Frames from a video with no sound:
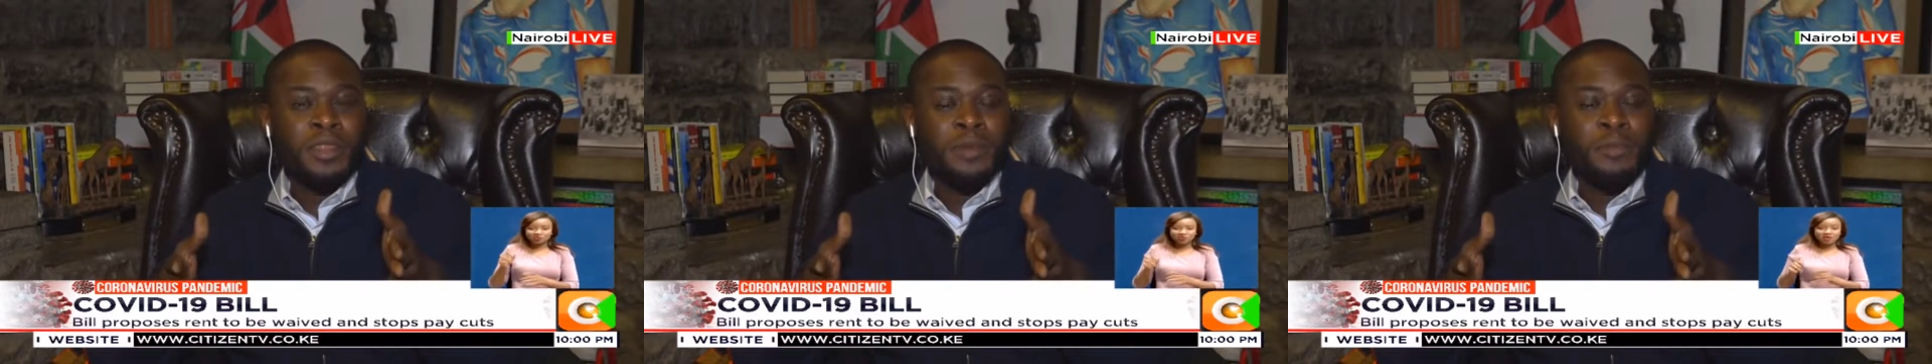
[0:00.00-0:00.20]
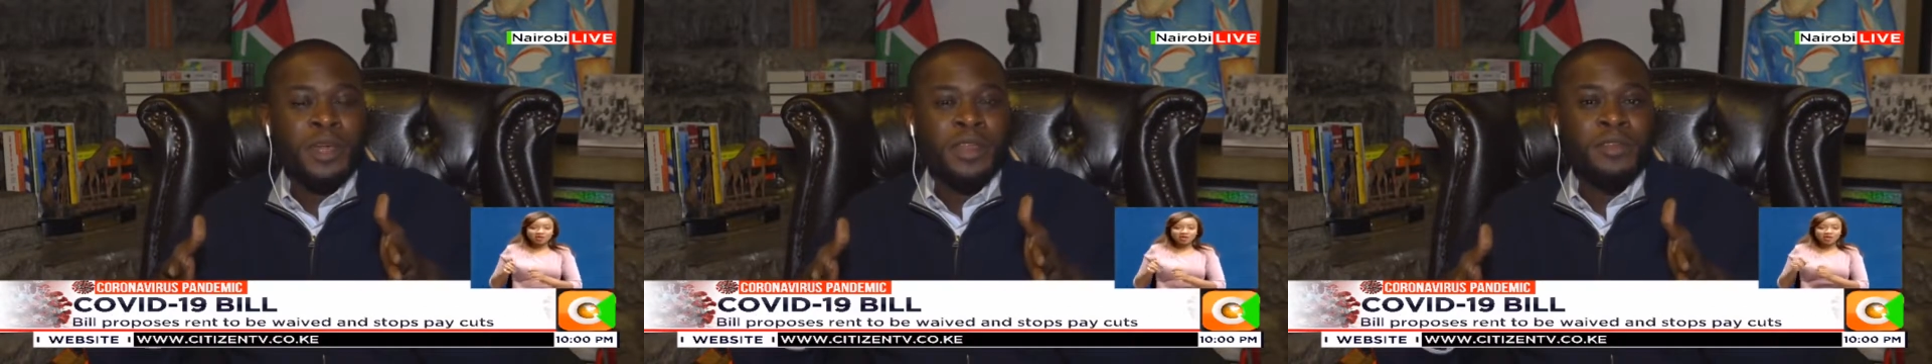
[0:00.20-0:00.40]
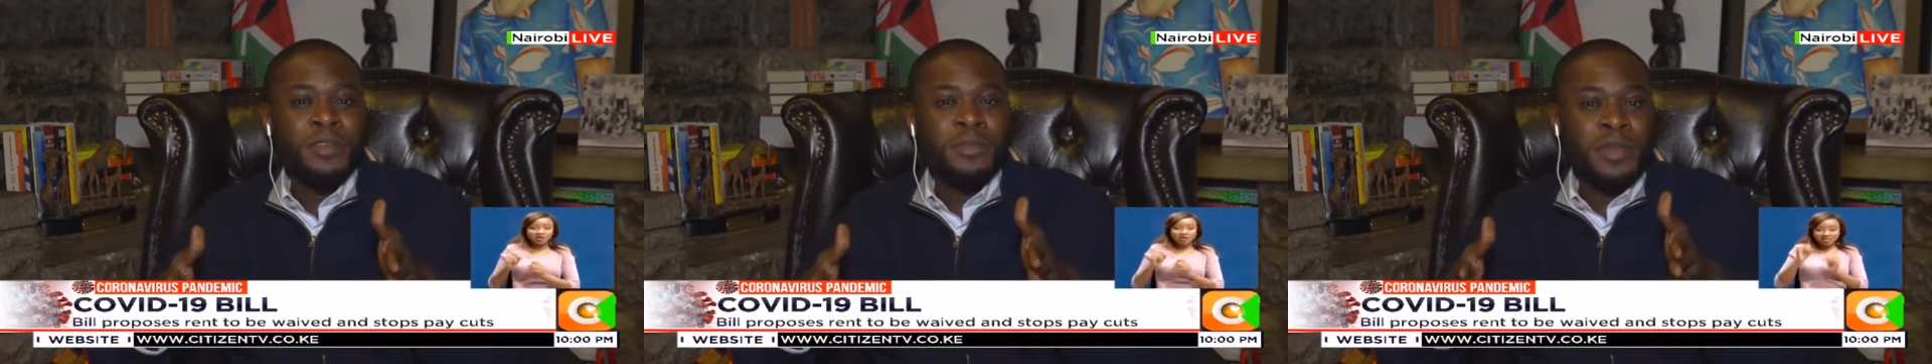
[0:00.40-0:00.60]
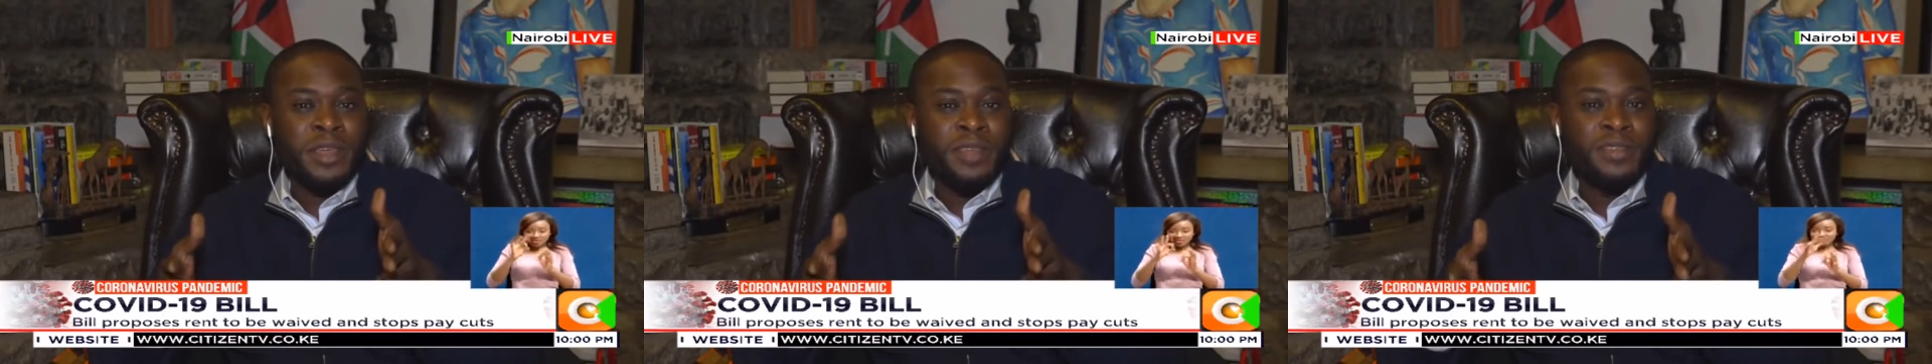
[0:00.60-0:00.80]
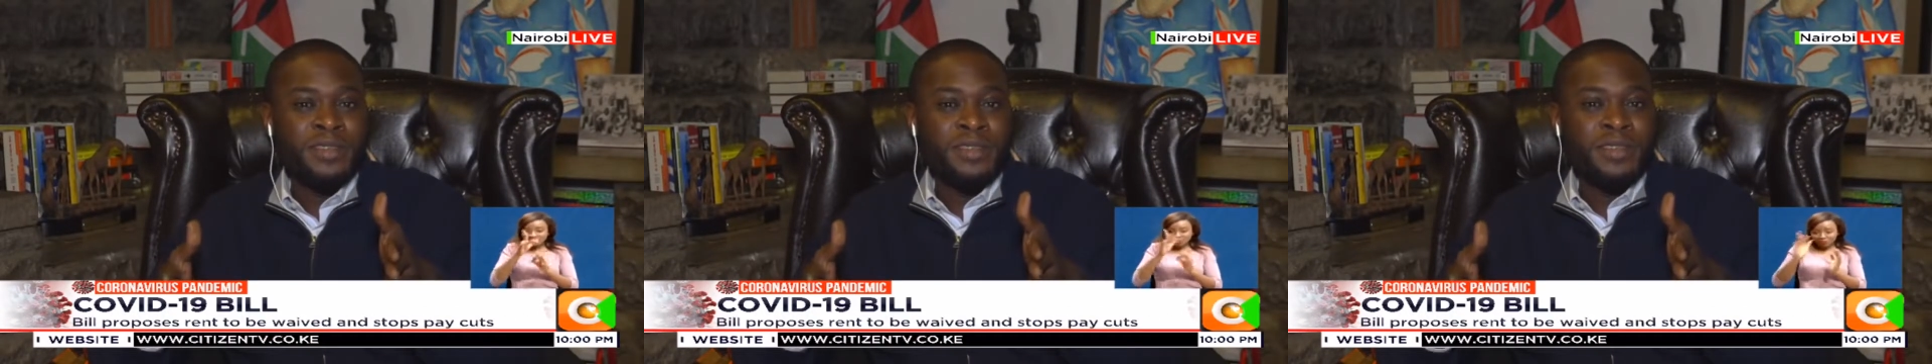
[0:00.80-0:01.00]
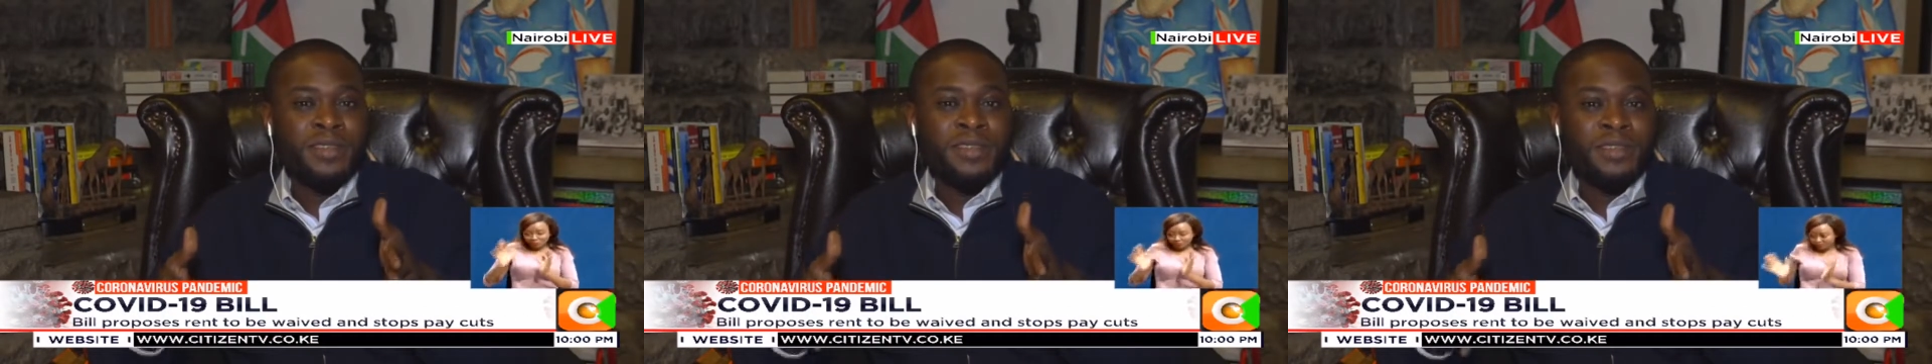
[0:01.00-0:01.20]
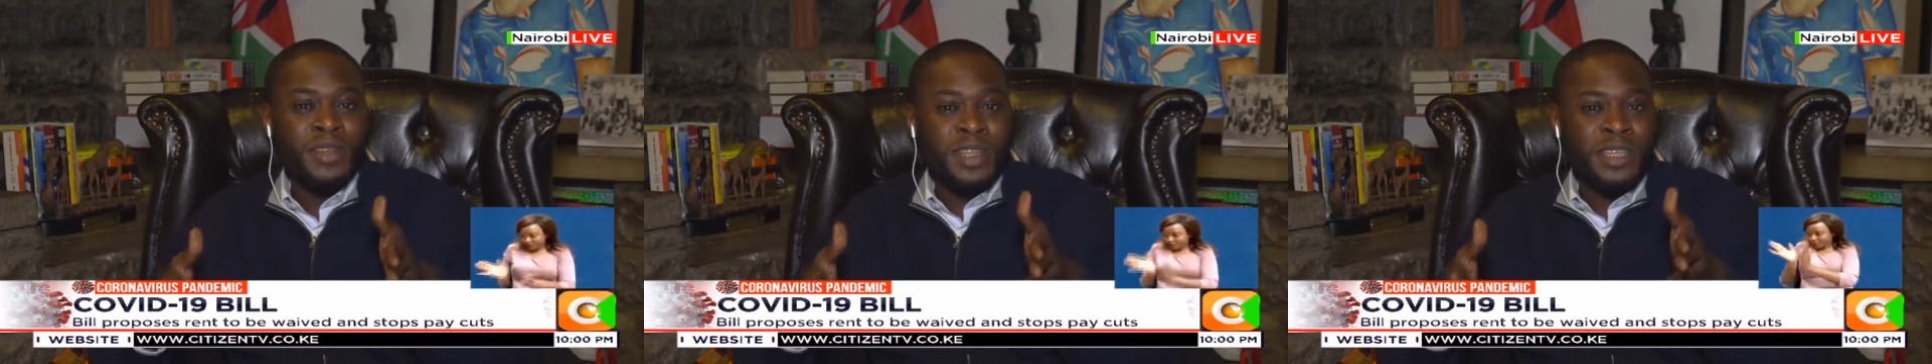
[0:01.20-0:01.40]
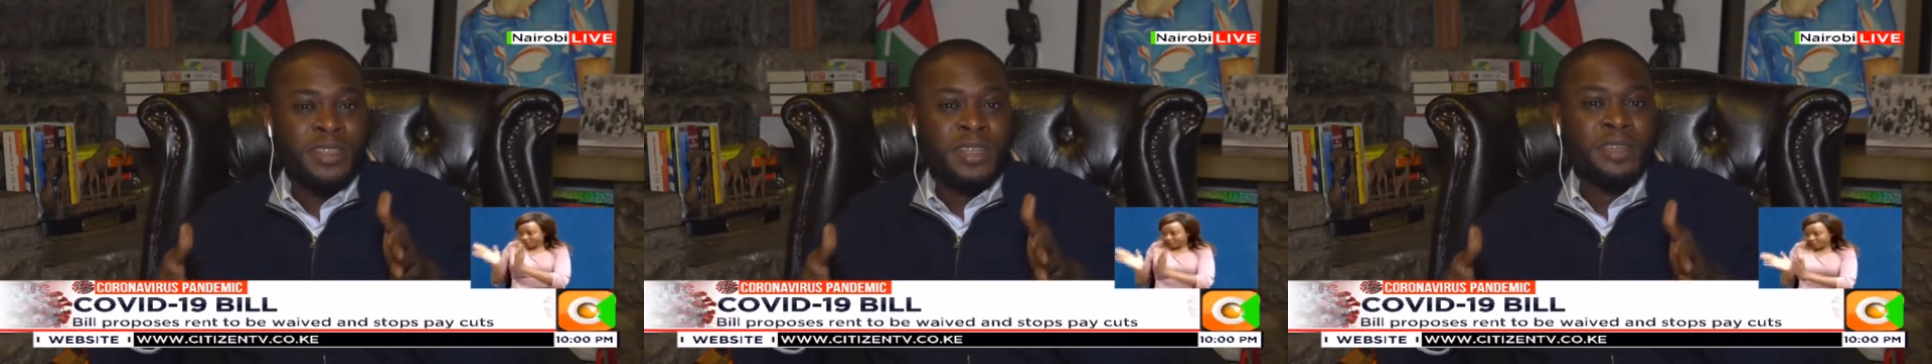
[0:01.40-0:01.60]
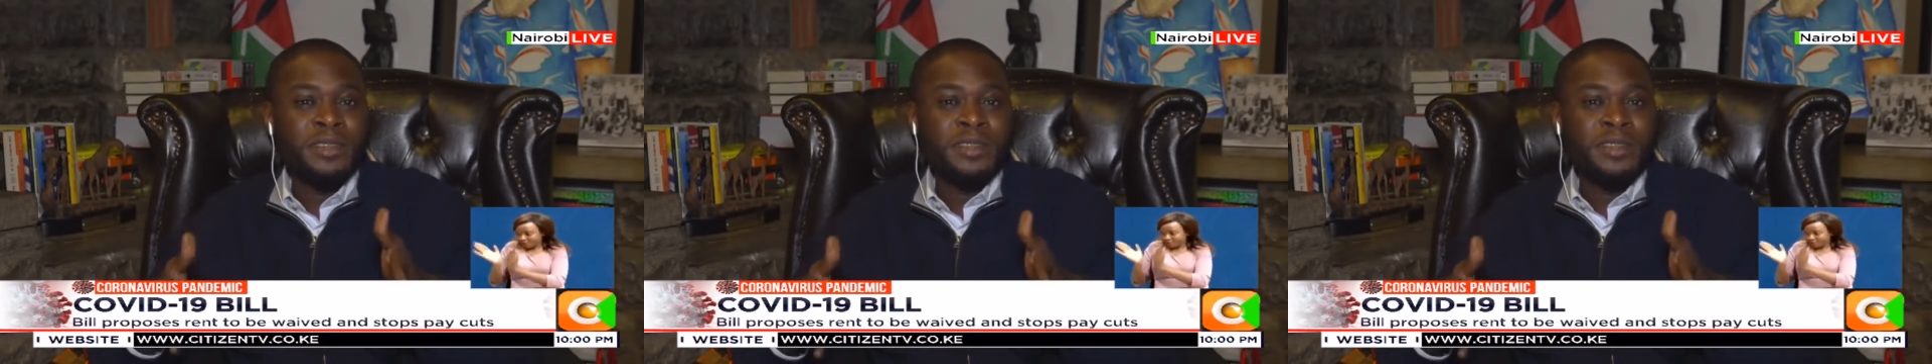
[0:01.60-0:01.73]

The party remains, it's registered,